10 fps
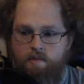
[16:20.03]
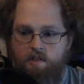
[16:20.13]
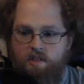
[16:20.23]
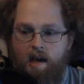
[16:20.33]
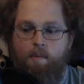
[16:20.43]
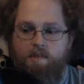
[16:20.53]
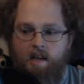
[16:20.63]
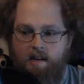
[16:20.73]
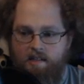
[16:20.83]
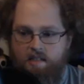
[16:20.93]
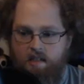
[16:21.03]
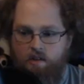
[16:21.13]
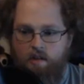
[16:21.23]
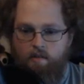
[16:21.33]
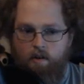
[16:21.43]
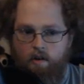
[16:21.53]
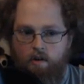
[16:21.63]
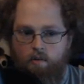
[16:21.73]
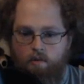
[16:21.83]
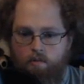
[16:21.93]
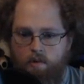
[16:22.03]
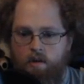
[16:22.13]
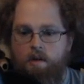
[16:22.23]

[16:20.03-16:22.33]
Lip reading: So that was not necessarily a very good room.